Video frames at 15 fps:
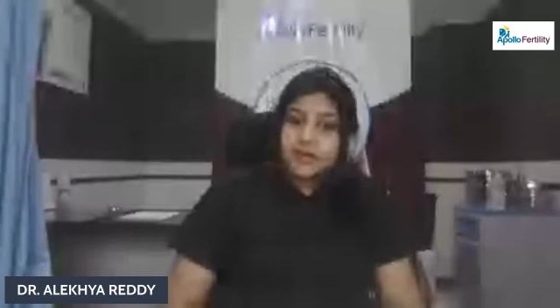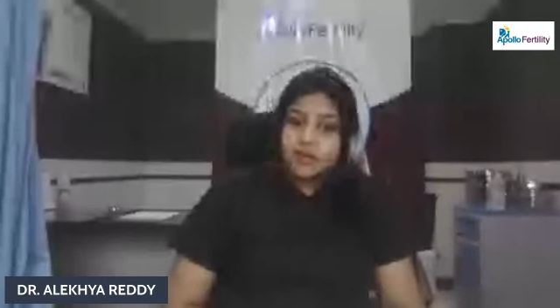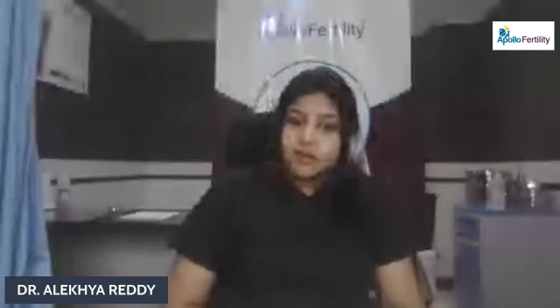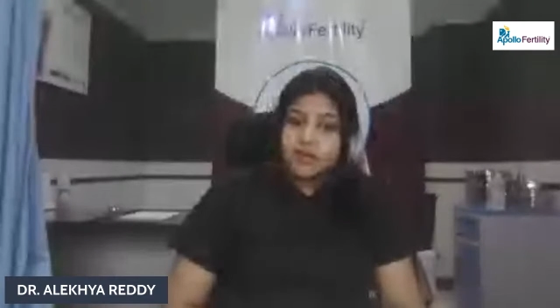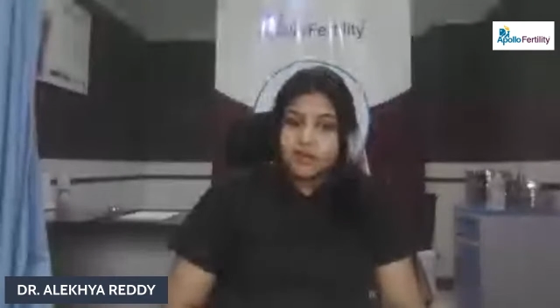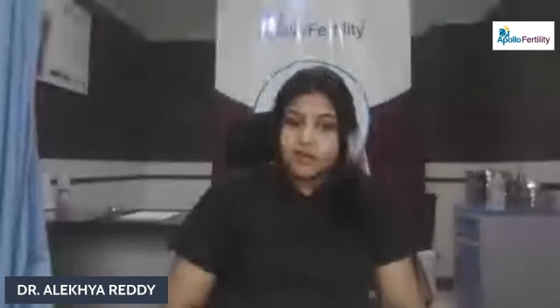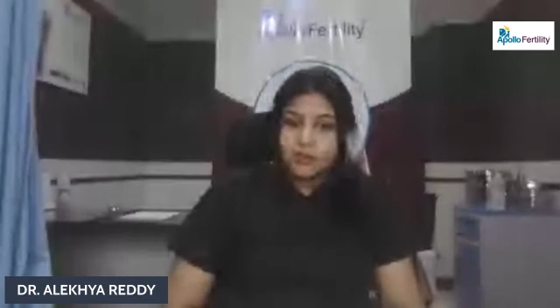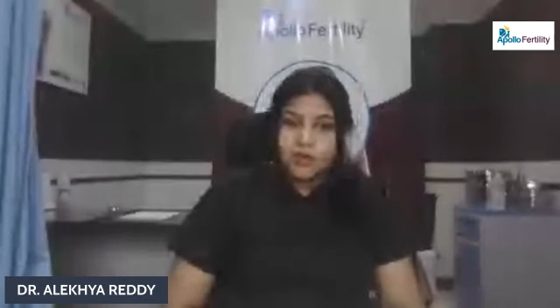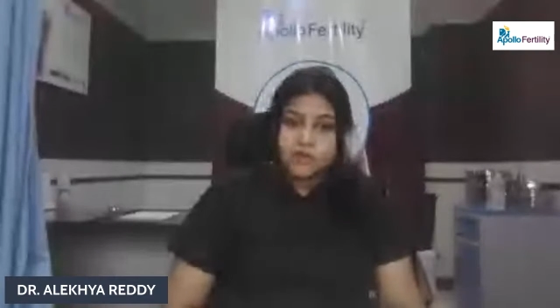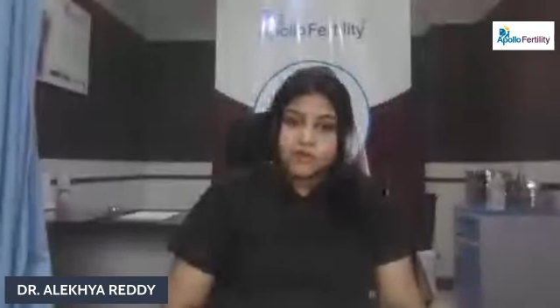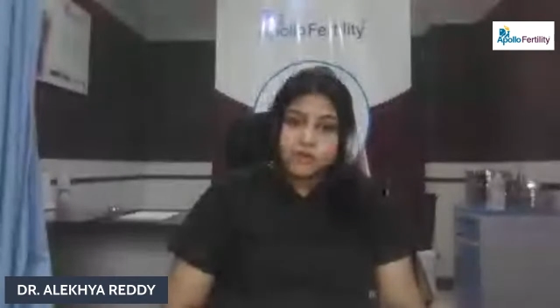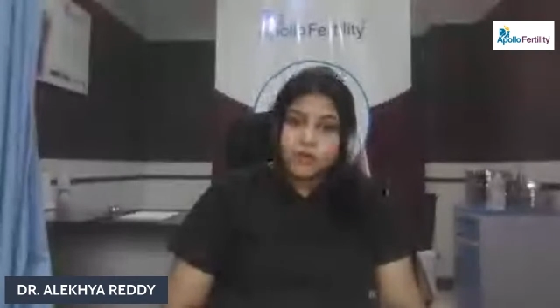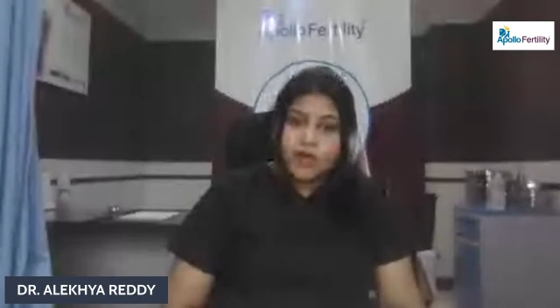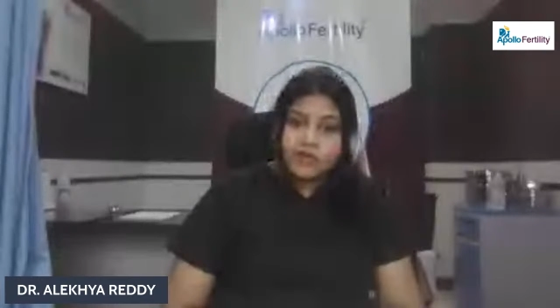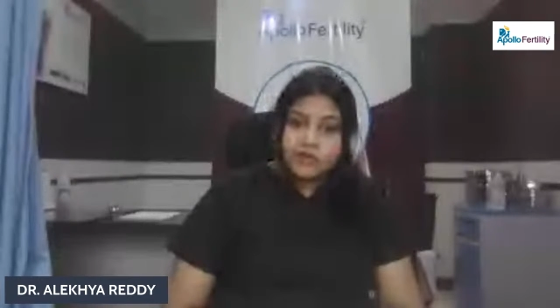Once you have a
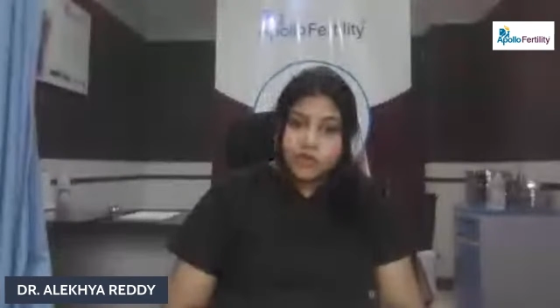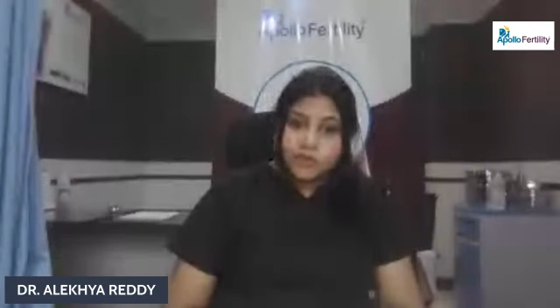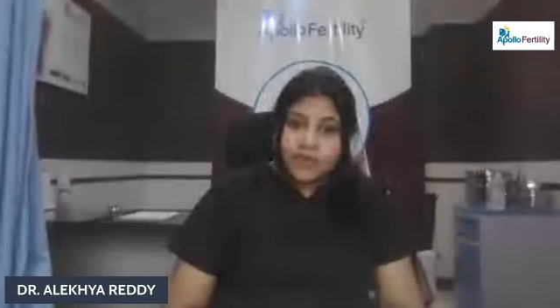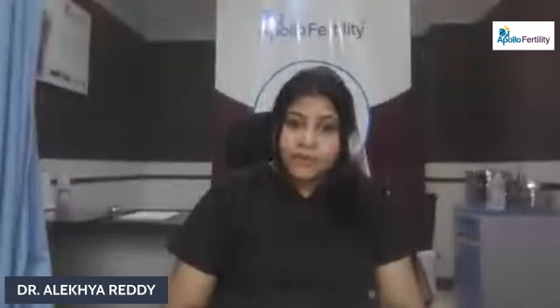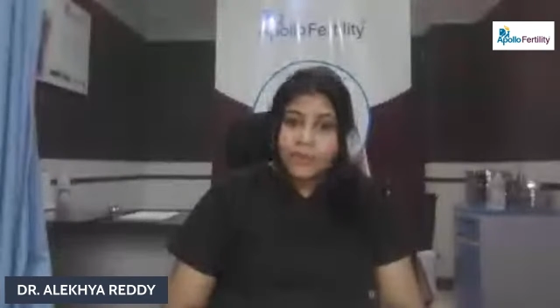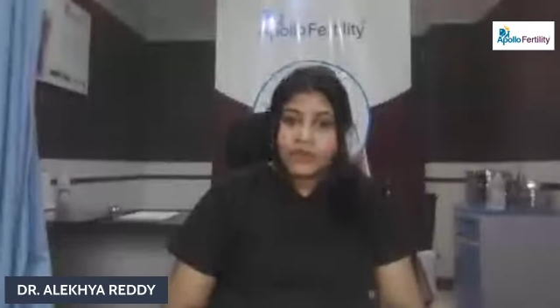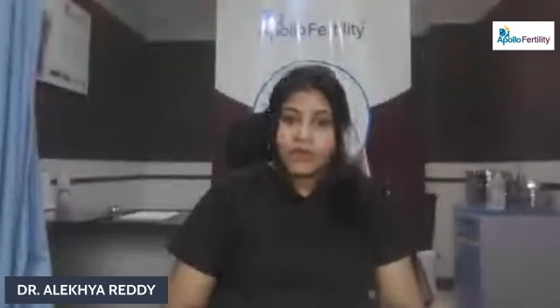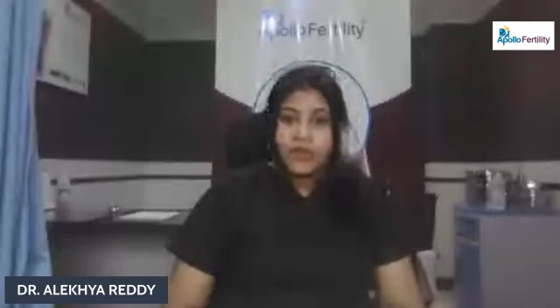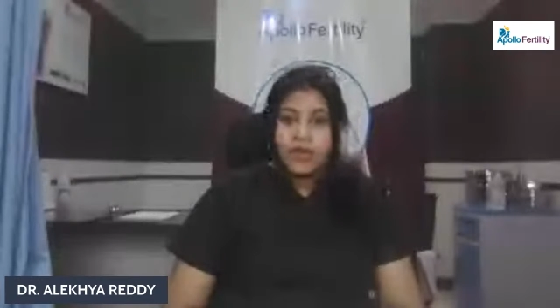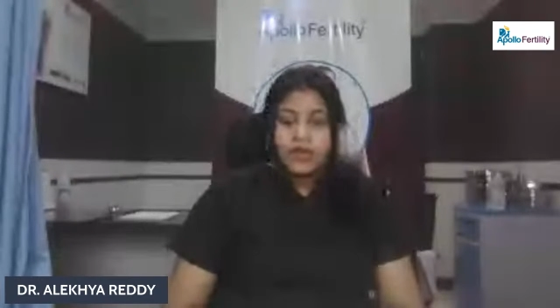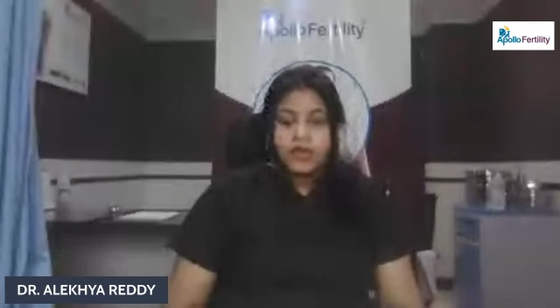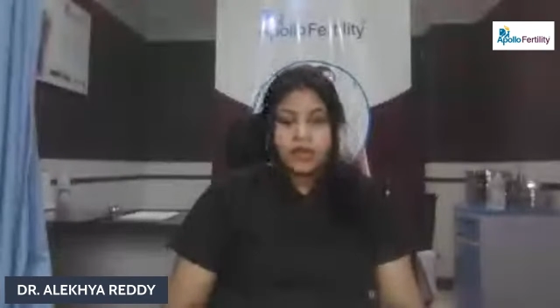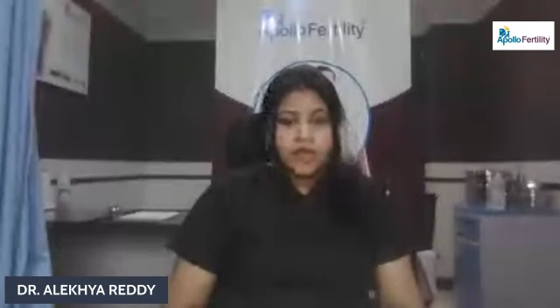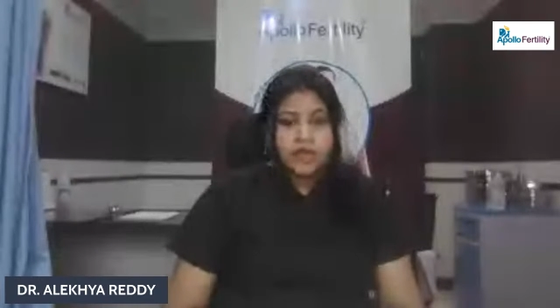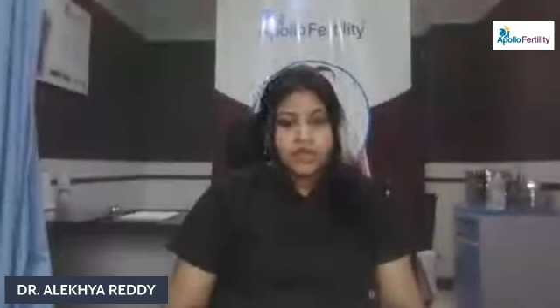baby, then you
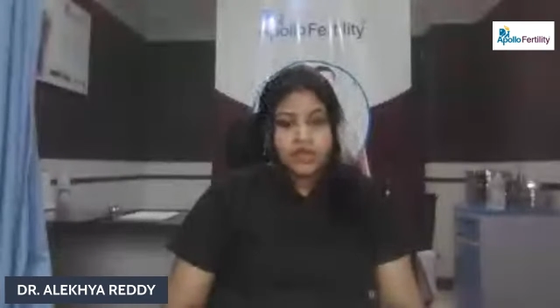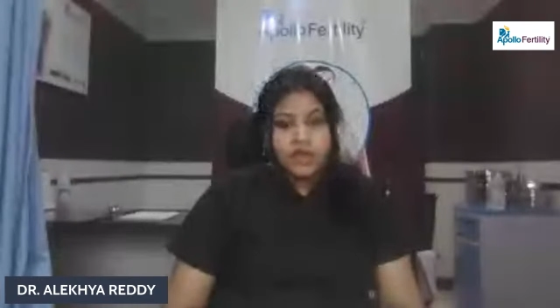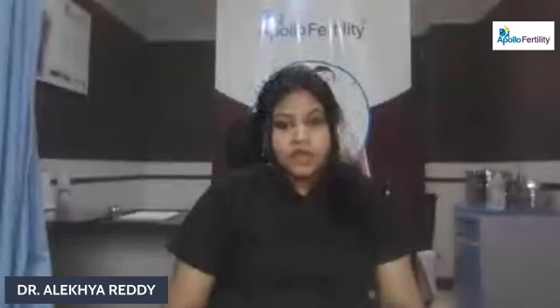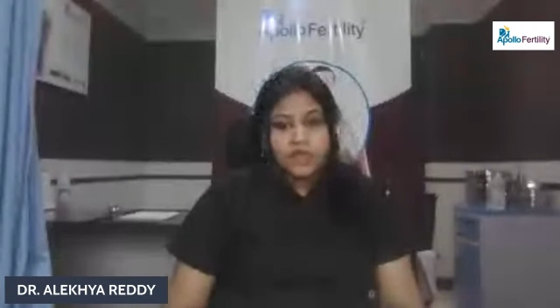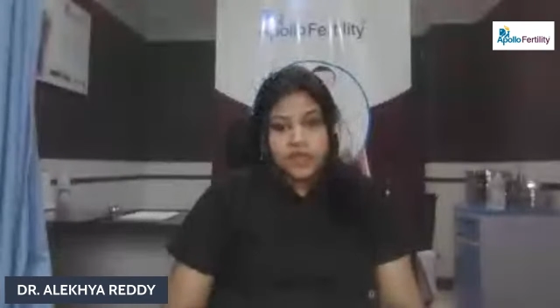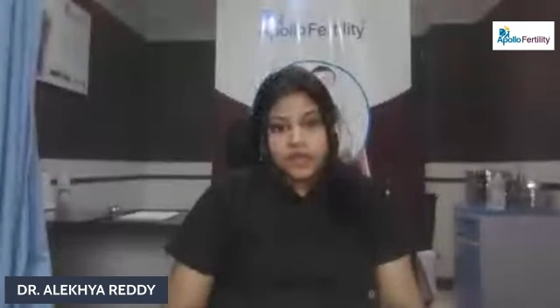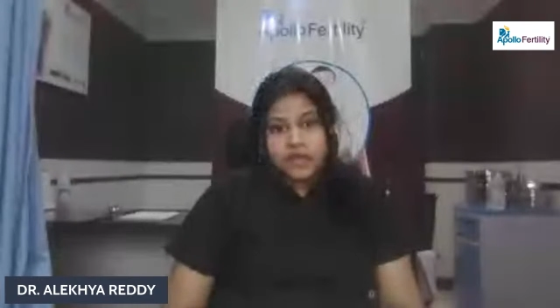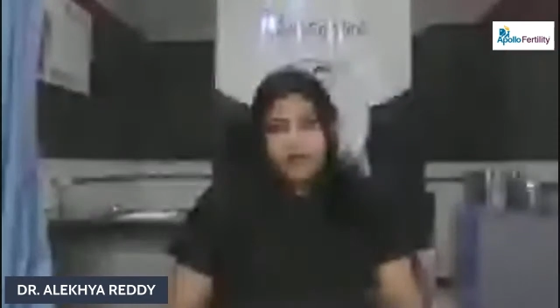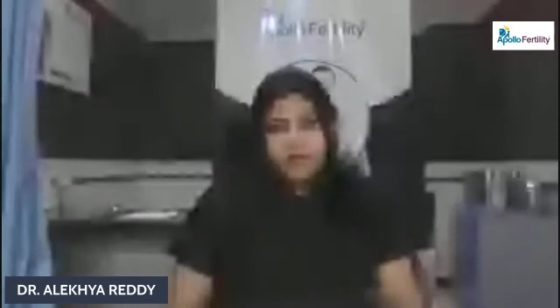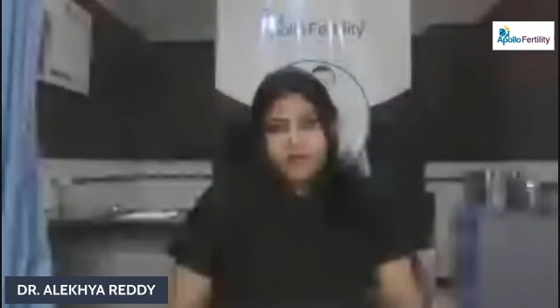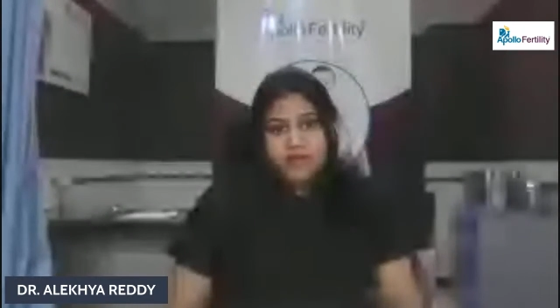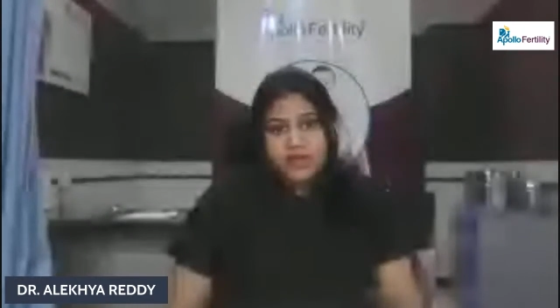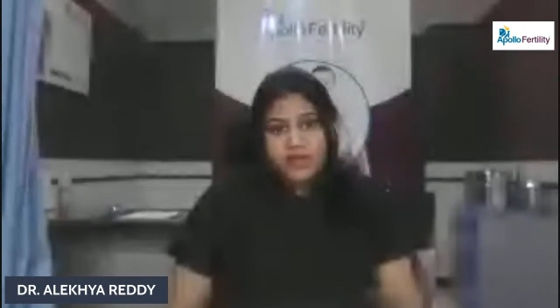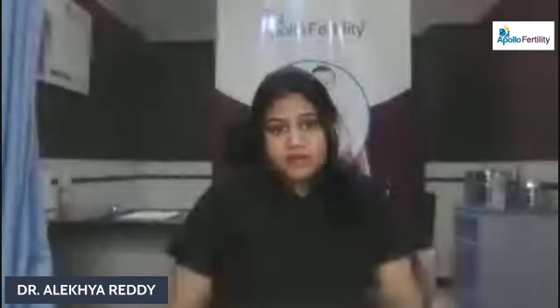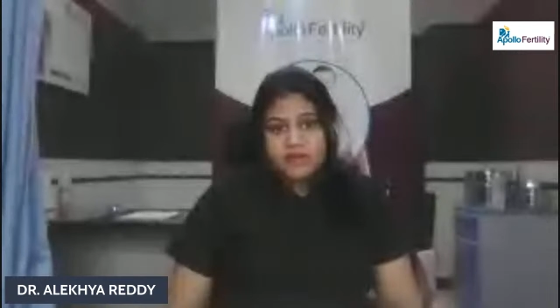have irregular
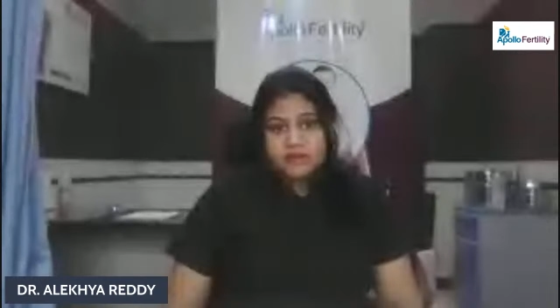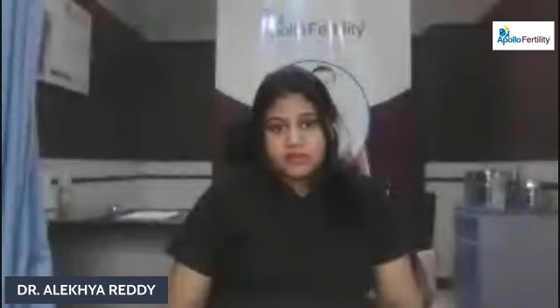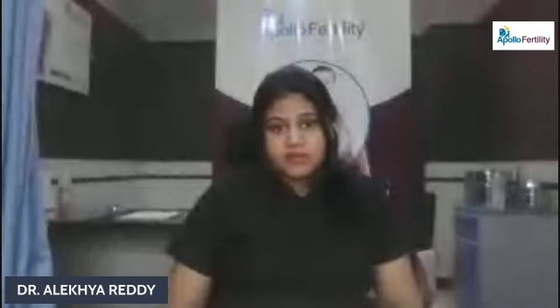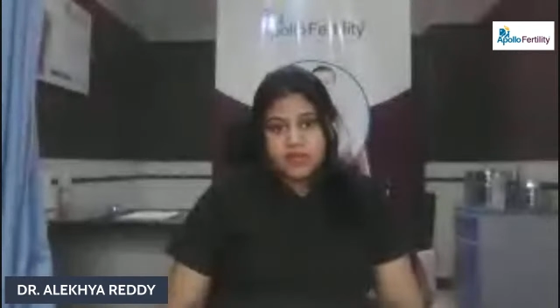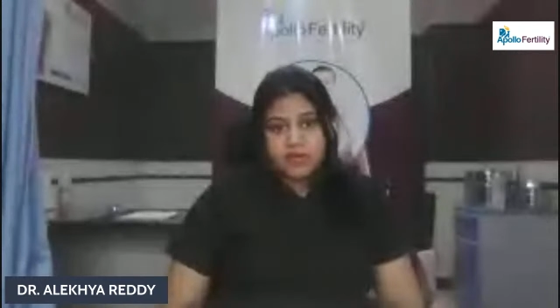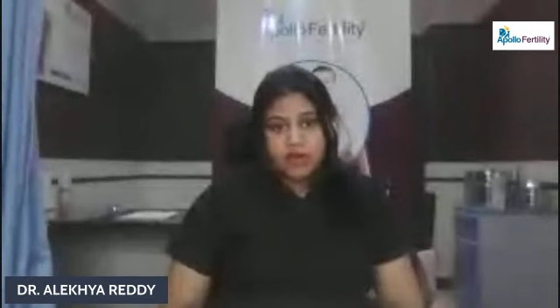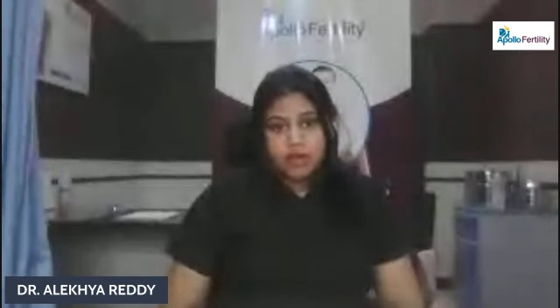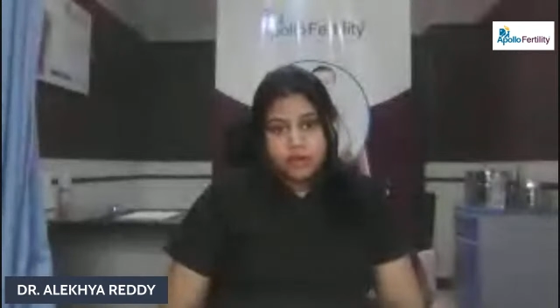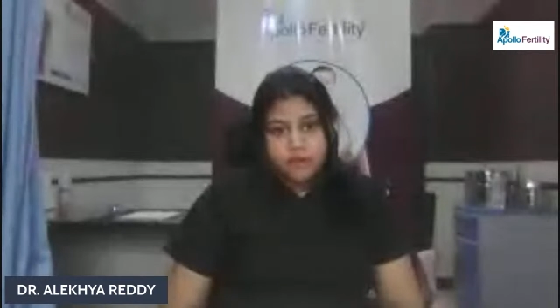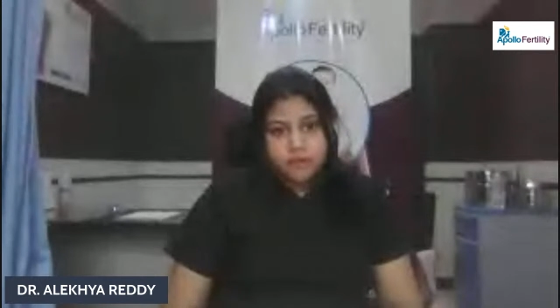cycles and all of those.